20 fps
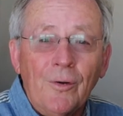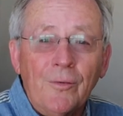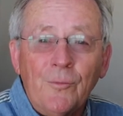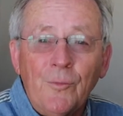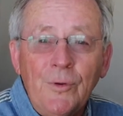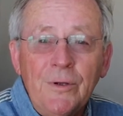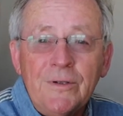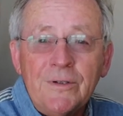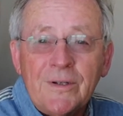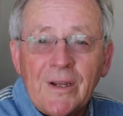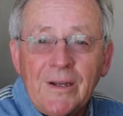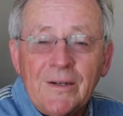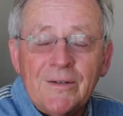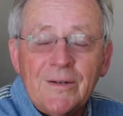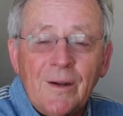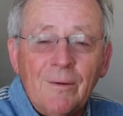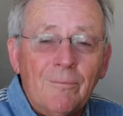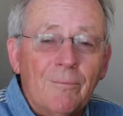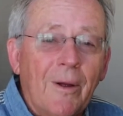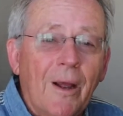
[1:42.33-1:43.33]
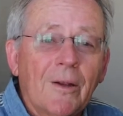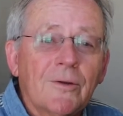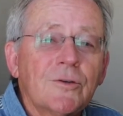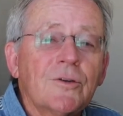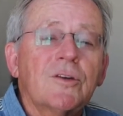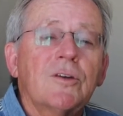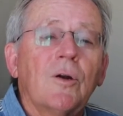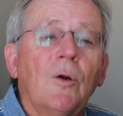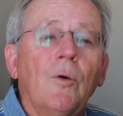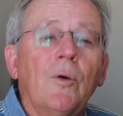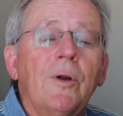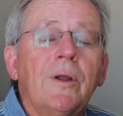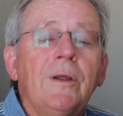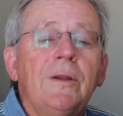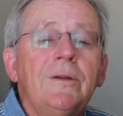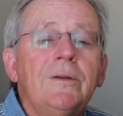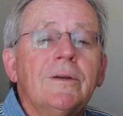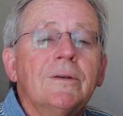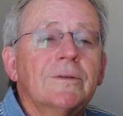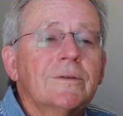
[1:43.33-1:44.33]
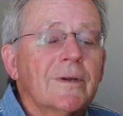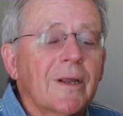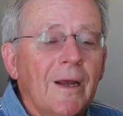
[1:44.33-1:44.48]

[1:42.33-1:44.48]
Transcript: If we said something about the store, he'd just